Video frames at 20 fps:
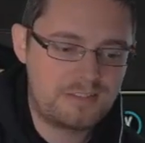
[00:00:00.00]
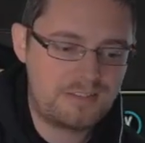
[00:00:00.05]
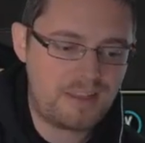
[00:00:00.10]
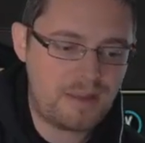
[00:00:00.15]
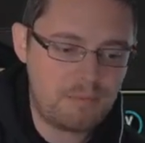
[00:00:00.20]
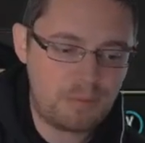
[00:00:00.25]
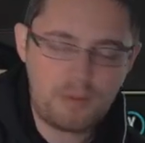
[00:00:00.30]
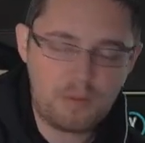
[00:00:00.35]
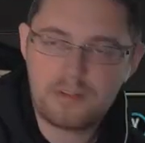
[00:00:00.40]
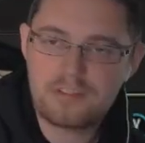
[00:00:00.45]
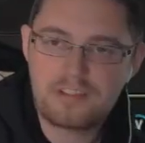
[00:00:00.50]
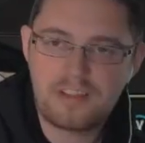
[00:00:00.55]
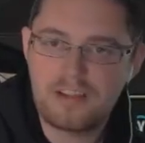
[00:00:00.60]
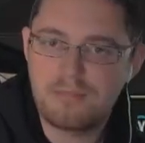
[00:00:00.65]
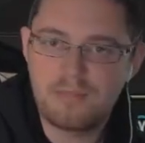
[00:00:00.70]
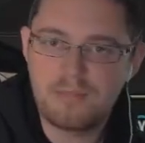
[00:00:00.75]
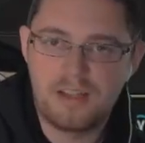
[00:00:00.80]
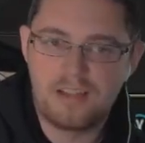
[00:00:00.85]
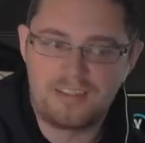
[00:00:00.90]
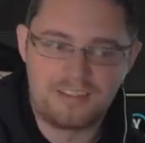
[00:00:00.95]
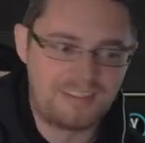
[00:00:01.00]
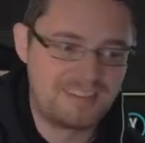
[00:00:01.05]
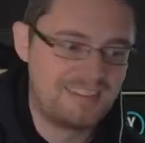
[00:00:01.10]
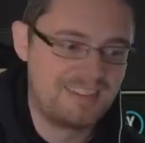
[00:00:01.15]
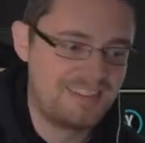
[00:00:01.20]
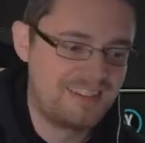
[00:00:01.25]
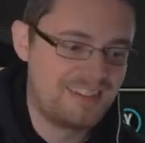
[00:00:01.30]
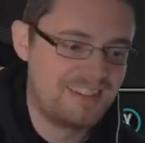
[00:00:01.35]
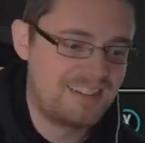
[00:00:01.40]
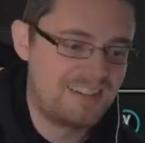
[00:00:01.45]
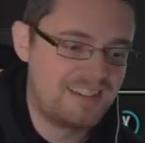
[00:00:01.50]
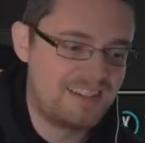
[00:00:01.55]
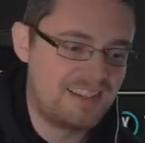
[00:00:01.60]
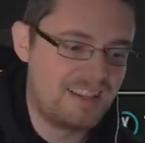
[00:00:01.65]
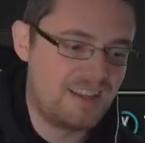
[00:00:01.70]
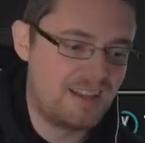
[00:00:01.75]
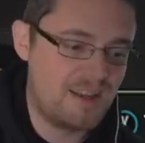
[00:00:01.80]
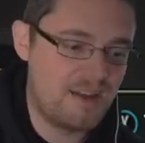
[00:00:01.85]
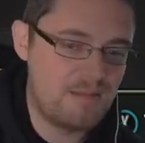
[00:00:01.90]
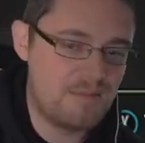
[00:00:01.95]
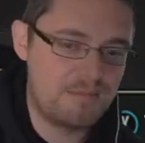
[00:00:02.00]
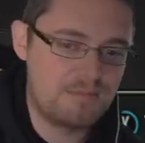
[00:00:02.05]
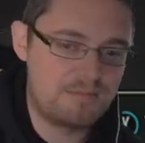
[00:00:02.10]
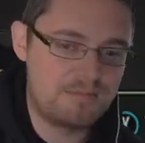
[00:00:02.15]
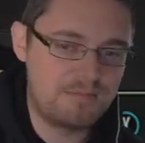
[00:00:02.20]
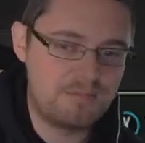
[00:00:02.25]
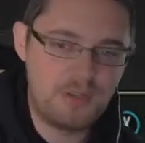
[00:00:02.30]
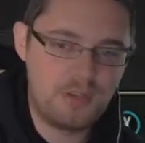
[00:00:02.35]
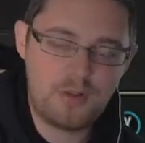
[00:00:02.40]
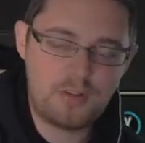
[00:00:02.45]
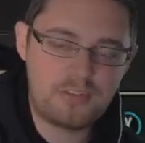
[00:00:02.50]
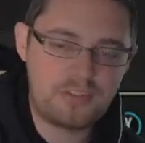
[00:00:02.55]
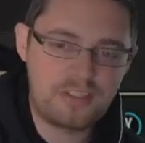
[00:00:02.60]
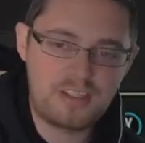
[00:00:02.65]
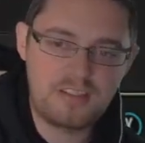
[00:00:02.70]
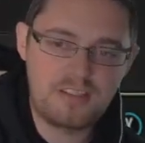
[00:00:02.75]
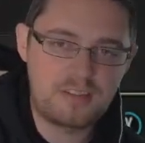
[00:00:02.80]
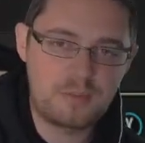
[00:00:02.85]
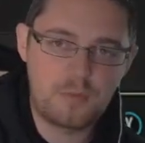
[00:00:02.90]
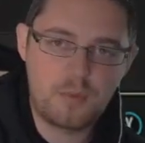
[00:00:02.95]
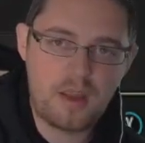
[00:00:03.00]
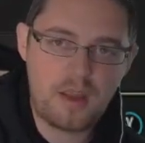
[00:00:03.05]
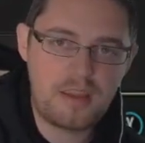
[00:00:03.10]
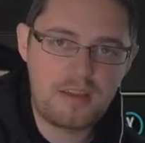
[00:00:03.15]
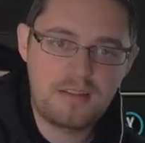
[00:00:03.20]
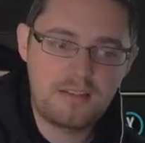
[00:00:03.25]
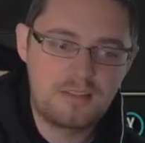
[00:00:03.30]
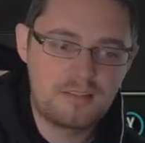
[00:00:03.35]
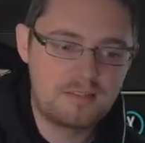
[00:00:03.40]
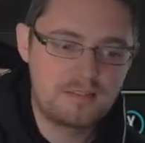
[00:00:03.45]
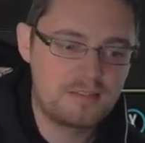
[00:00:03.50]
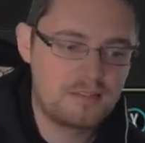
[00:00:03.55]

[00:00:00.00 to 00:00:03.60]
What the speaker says: Templar tank build. Nice and easy way